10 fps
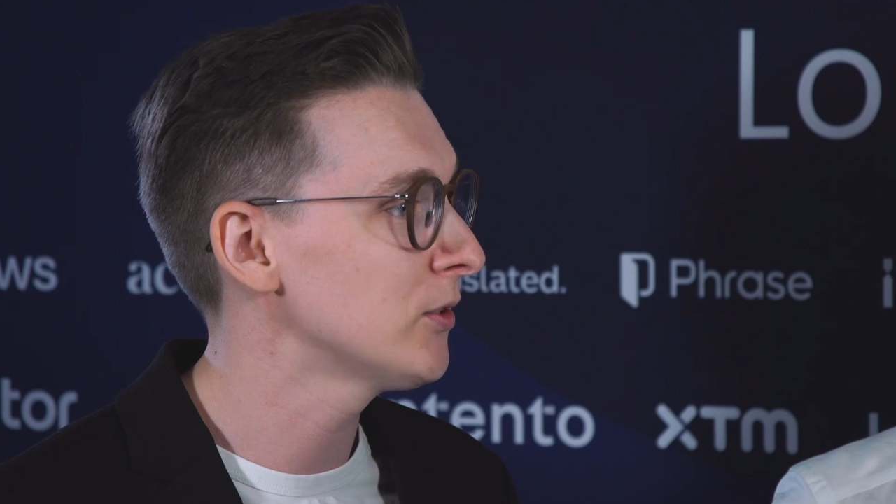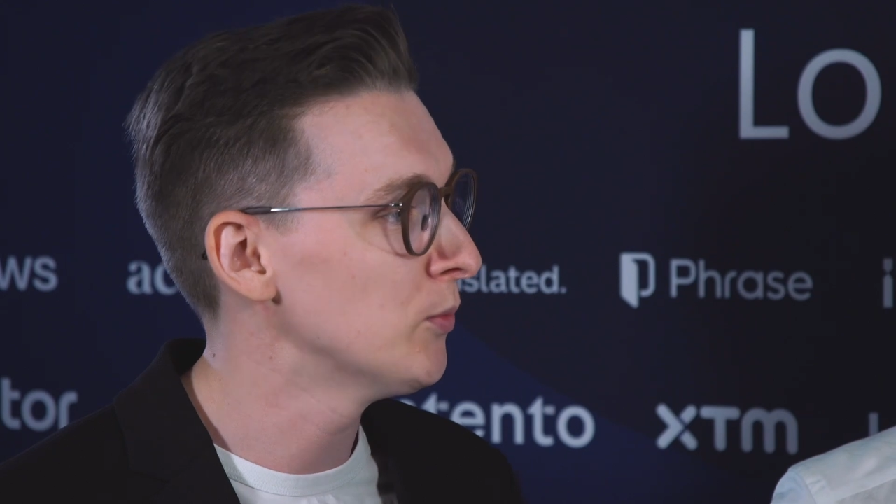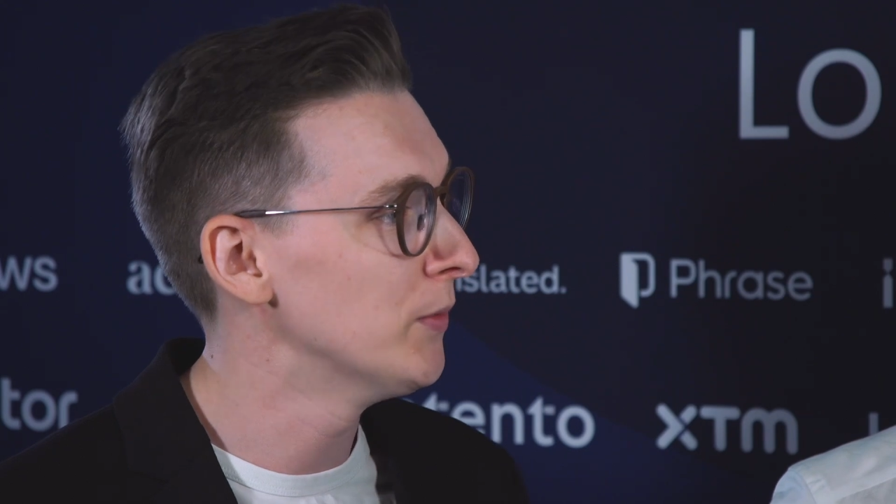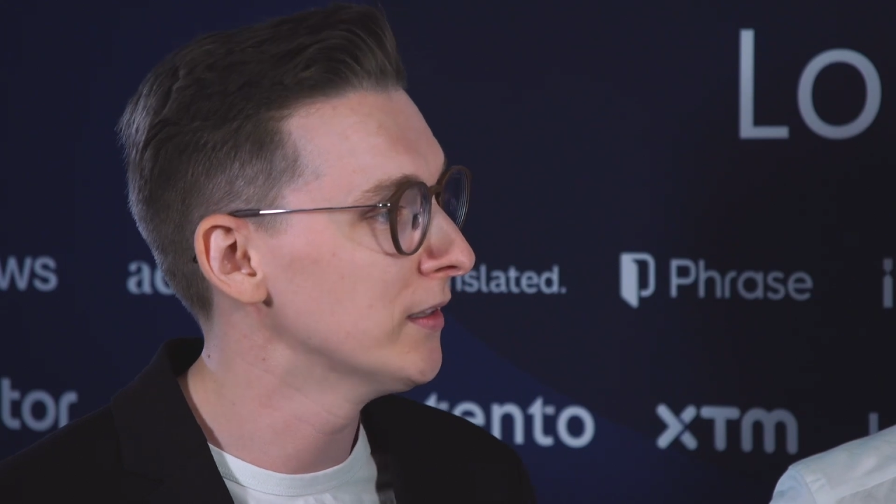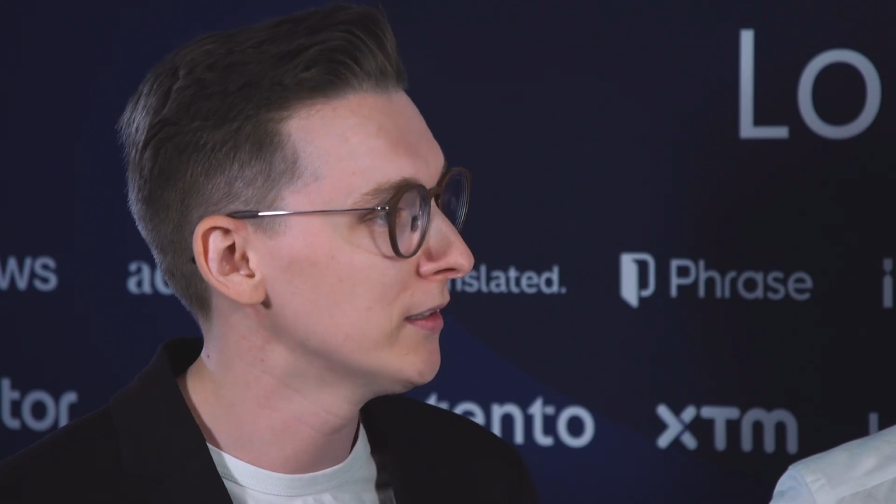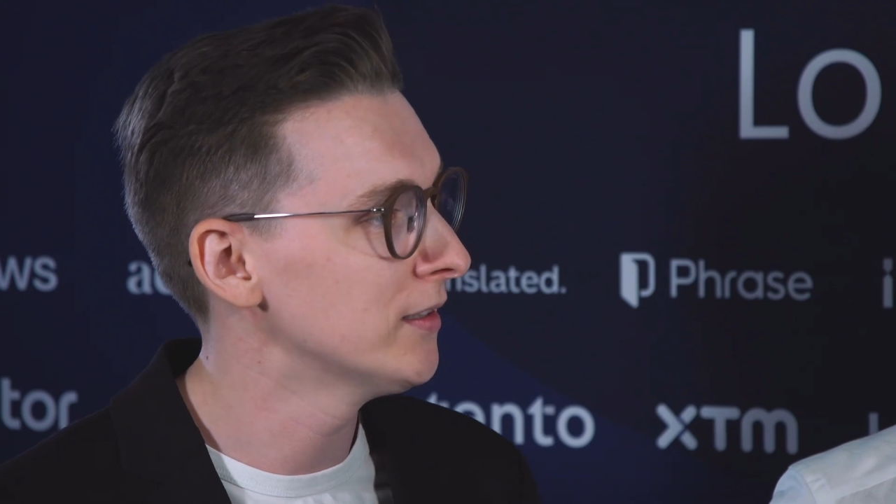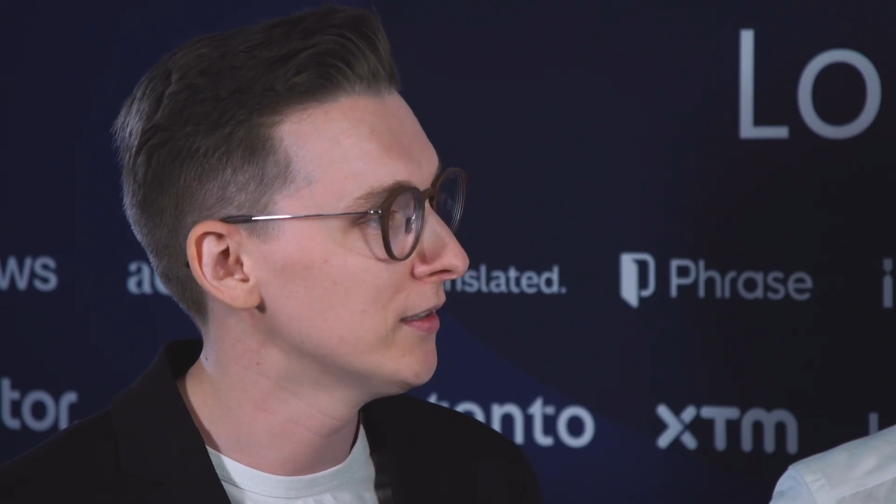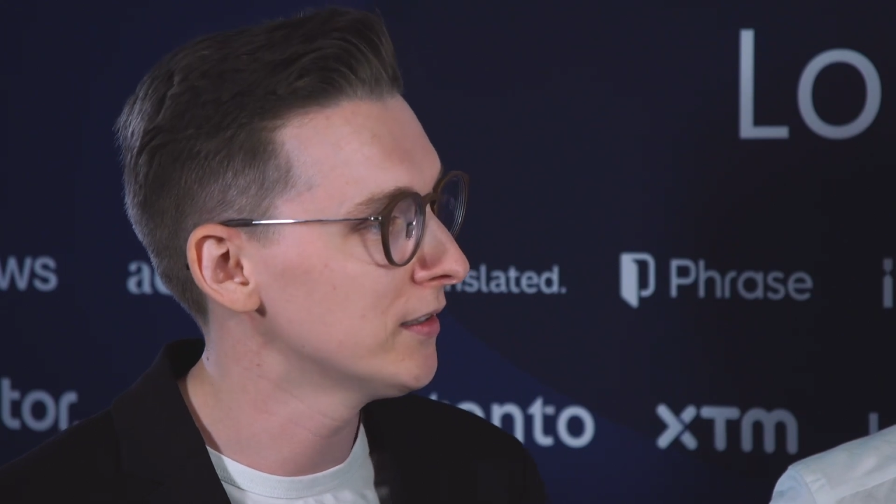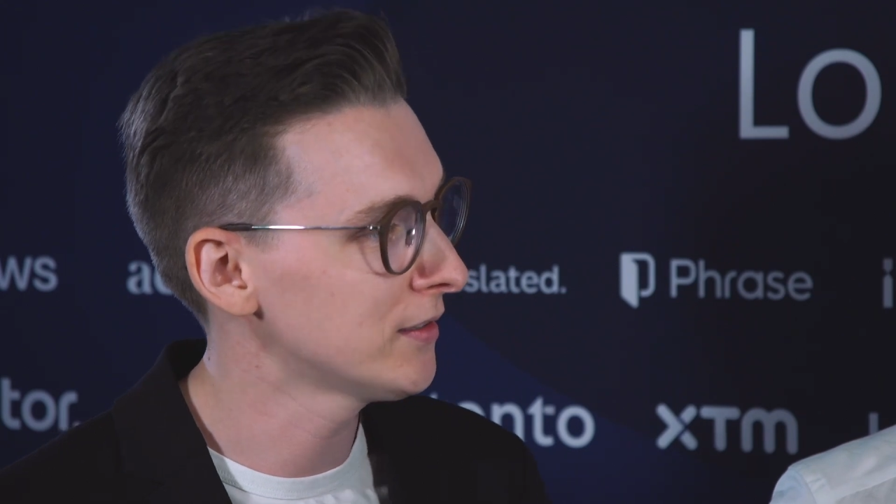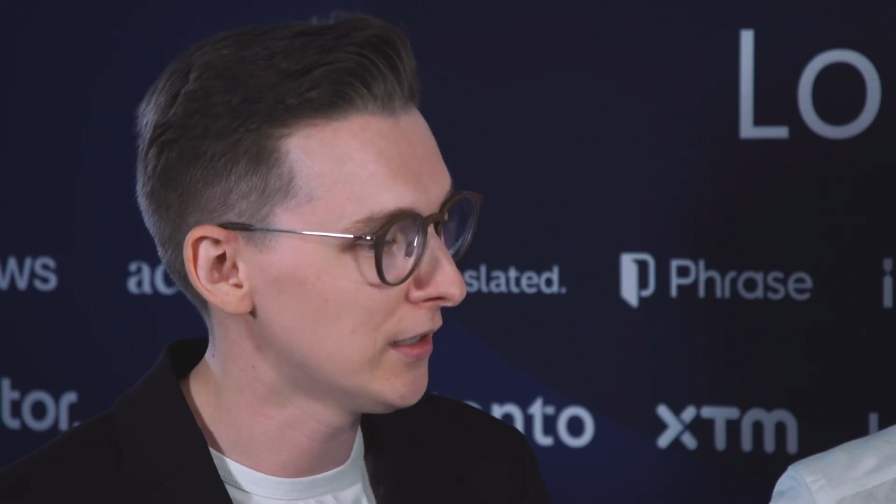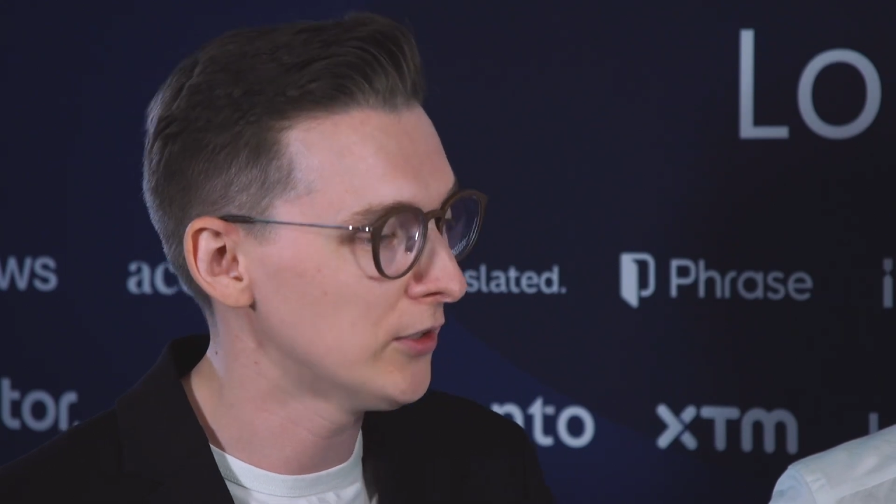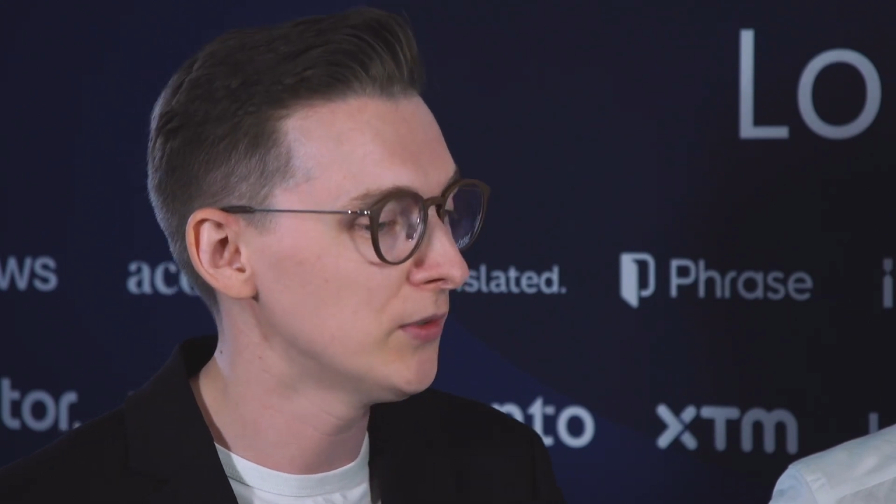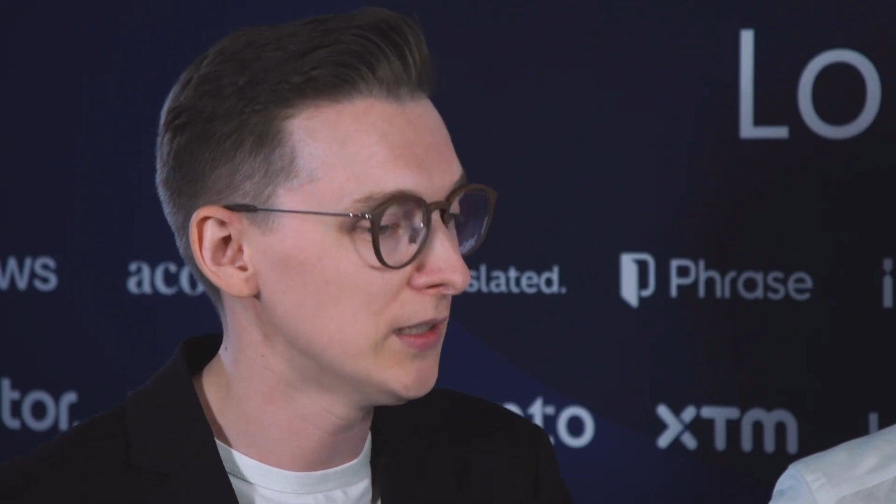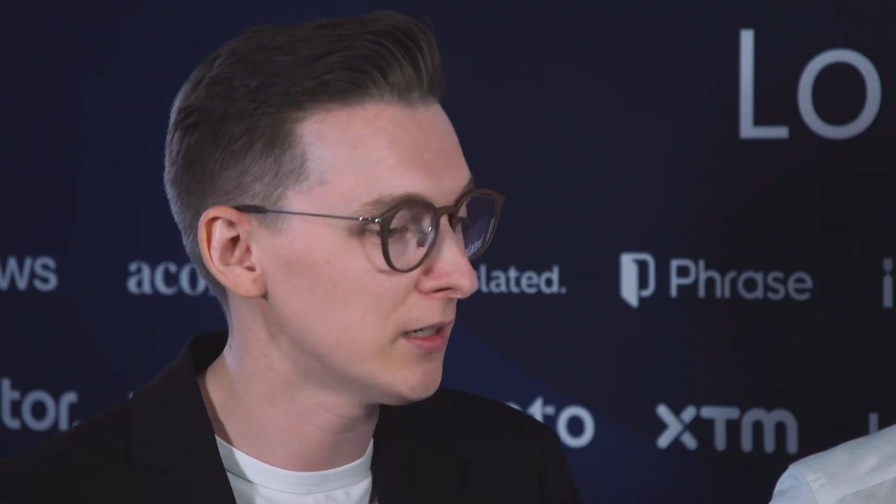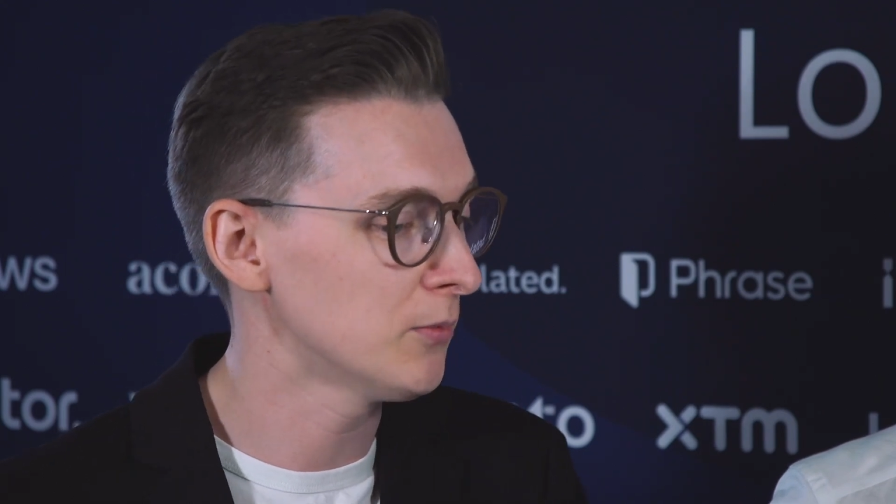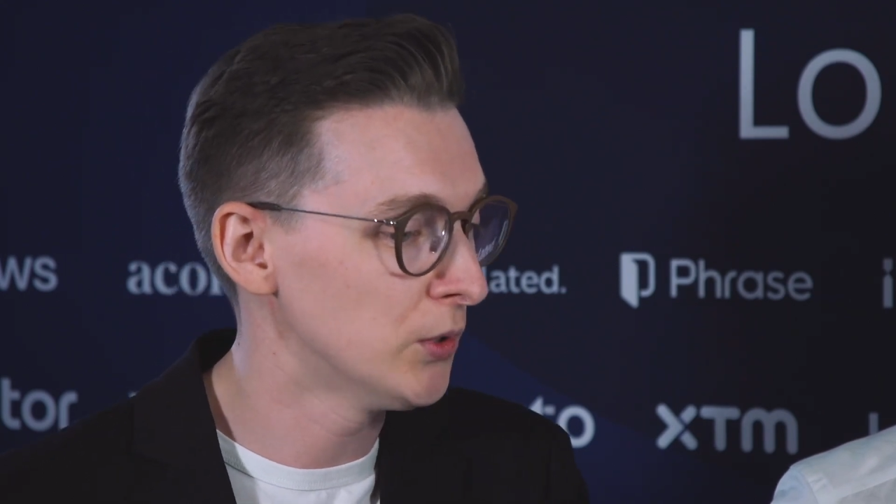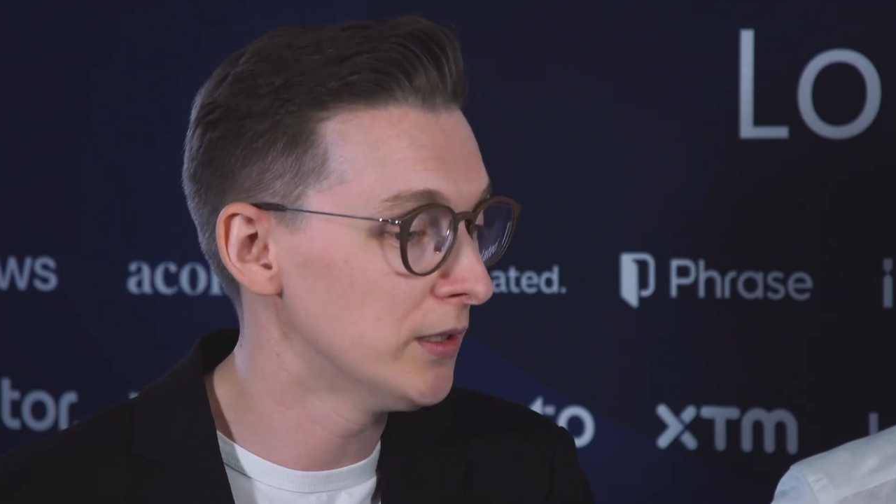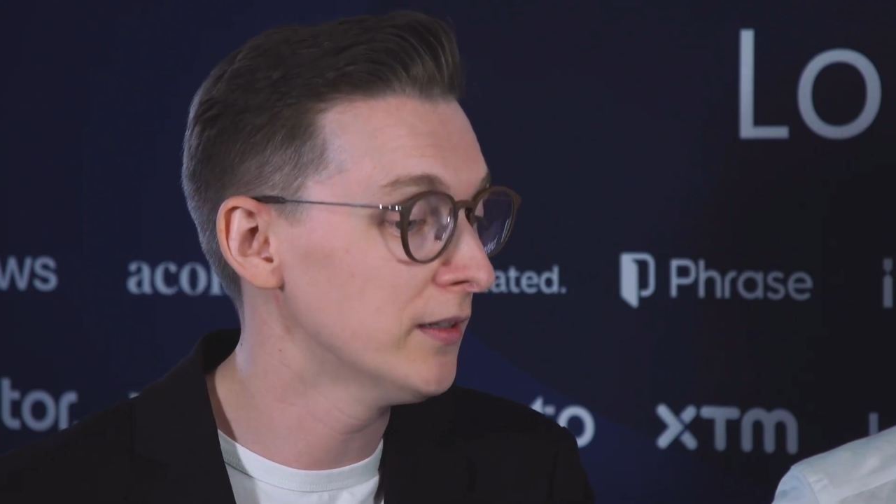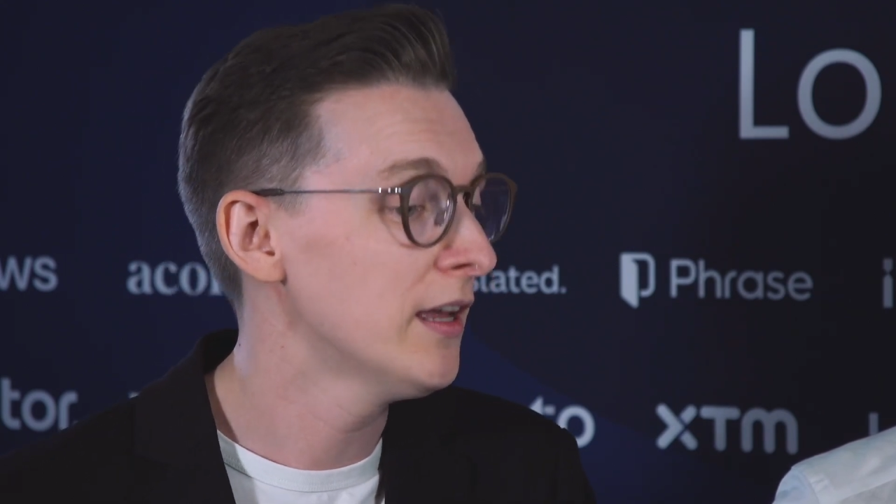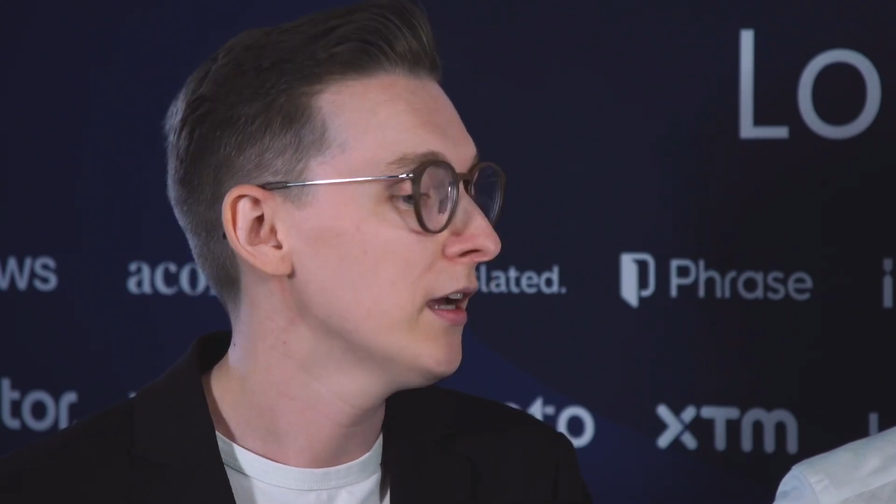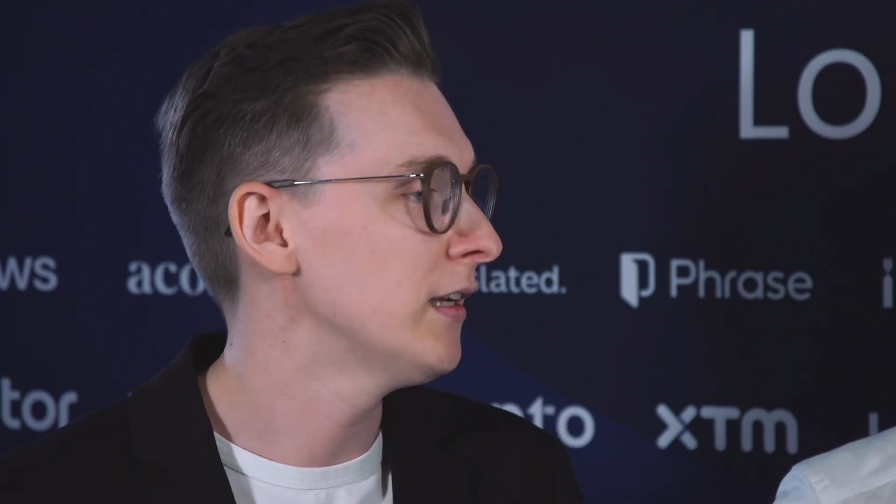to build a state-of-the-art model